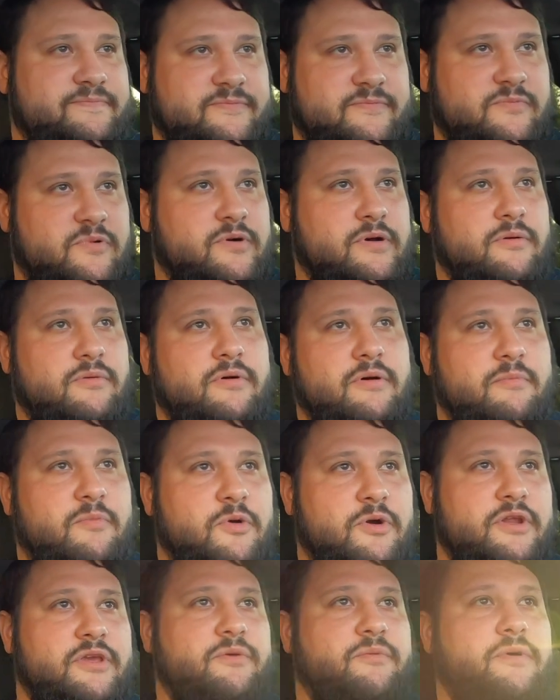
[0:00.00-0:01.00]
what
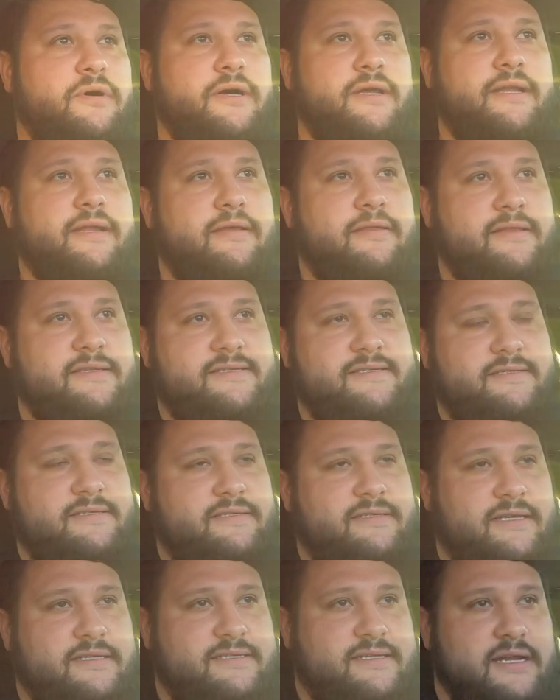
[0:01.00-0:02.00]
more do you want?
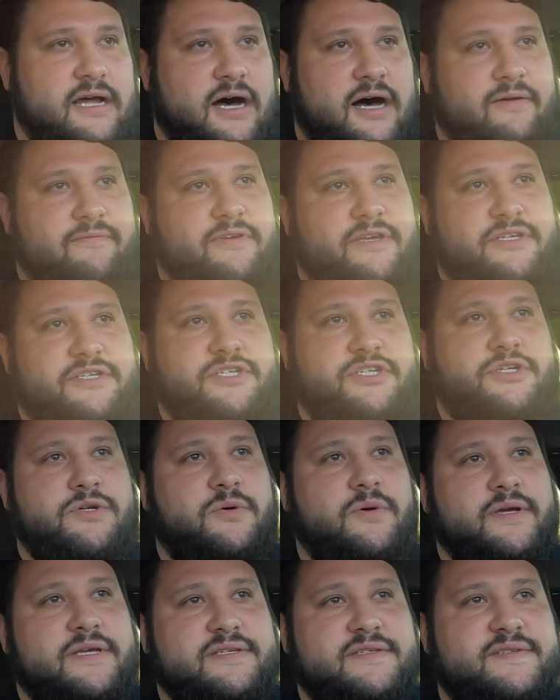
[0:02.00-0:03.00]
That's an obvious
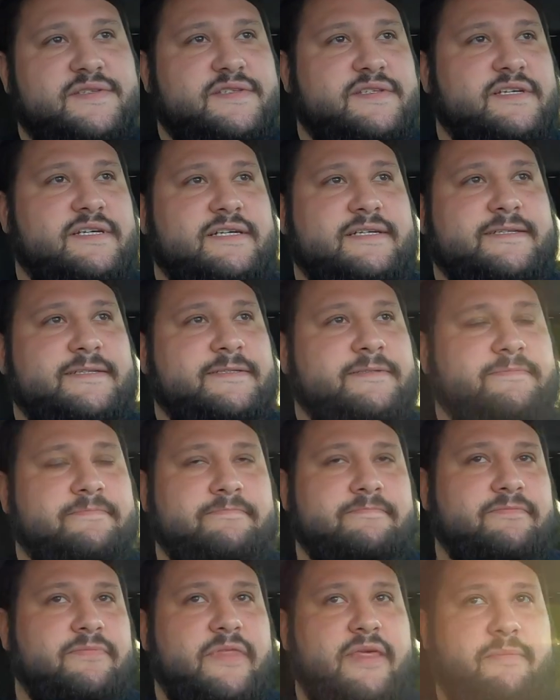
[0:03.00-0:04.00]
choice.
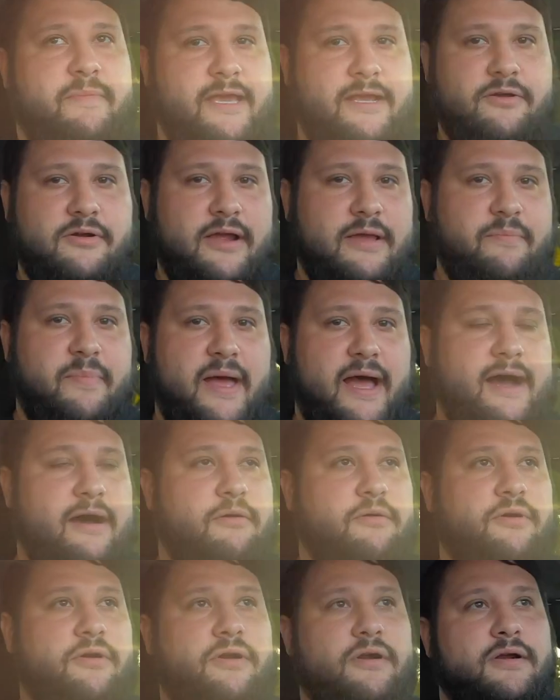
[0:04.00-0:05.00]
They make great
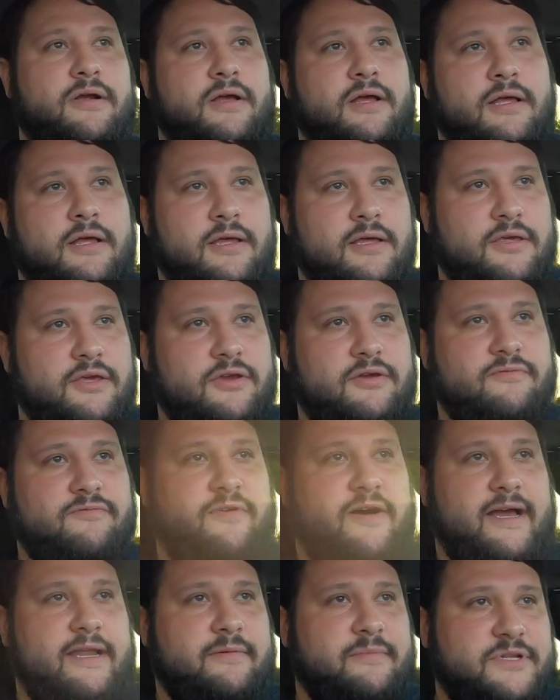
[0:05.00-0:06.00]
power. You can
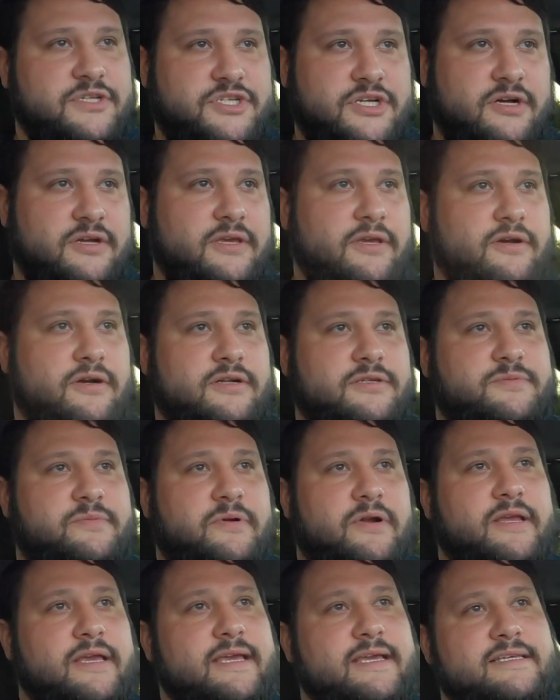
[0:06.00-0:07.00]
find them in junkyards
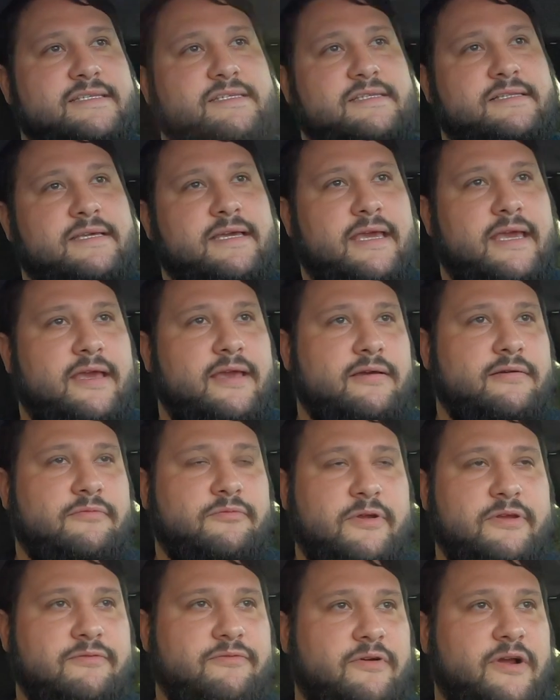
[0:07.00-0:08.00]
pretty easily,
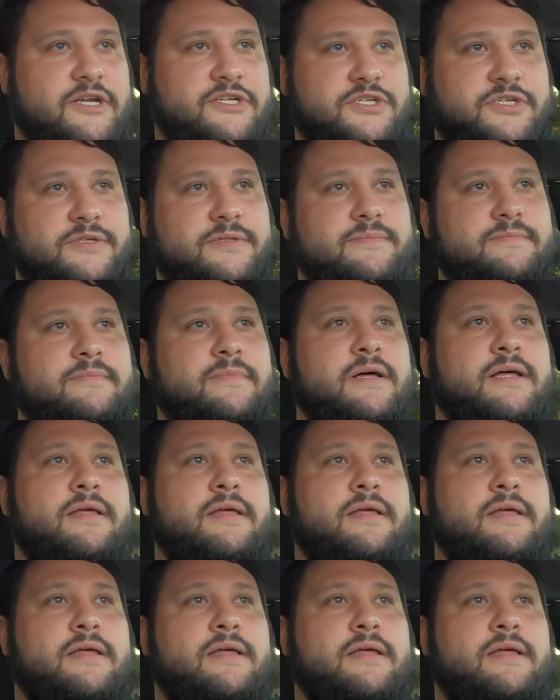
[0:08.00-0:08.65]
refresh them.